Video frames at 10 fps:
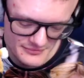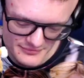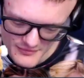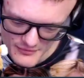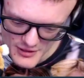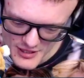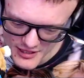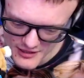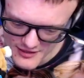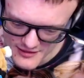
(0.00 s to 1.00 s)
Appreciate
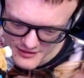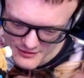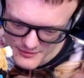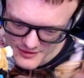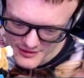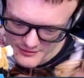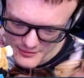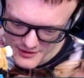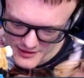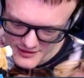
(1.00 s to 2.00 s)
you guys, eh? Man,
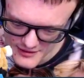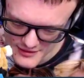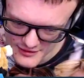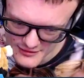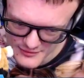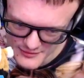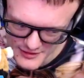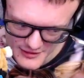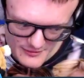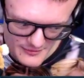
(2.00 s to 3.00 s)
bananas, eh?
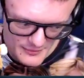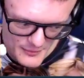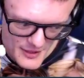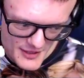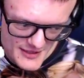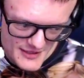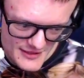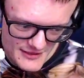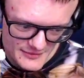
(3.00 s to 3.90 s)
Man, monkeys.